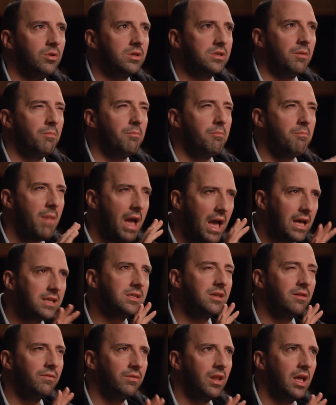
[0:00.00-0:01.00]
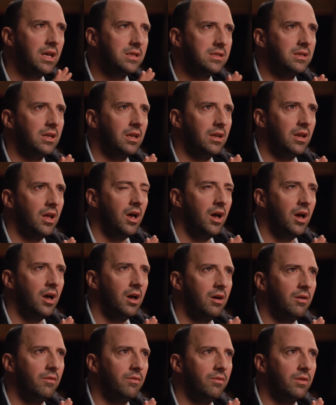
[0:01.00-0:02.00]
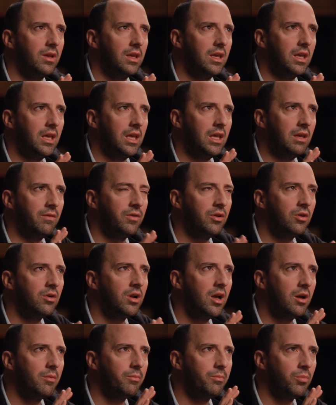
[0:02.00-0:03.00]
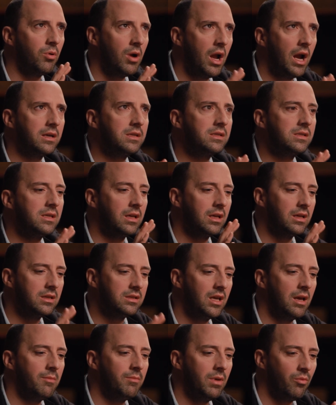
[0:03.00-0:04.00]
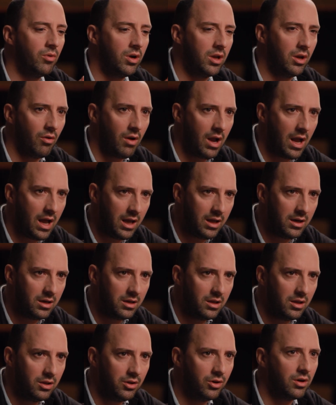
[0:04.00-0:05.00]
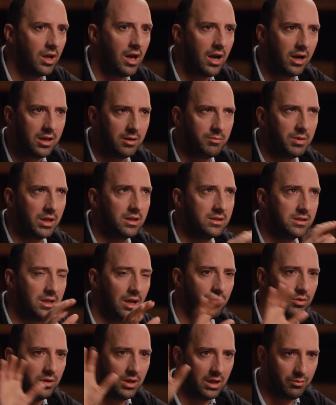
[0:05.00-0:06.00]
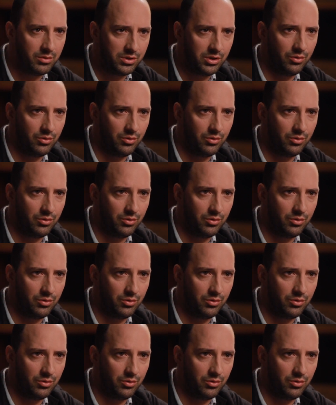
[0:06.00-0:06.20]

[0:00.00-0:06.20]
it was a massive lesson of, if you're not practicing contentment where you're at, you're not gonna be content when you get